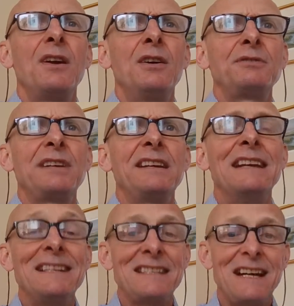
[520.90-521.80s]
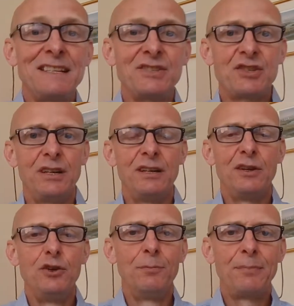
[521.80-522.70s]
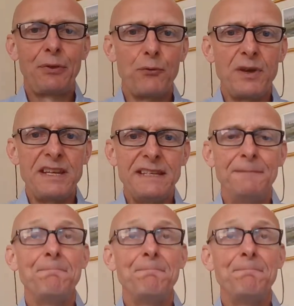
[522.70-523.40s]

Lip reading: Okay, task number 3.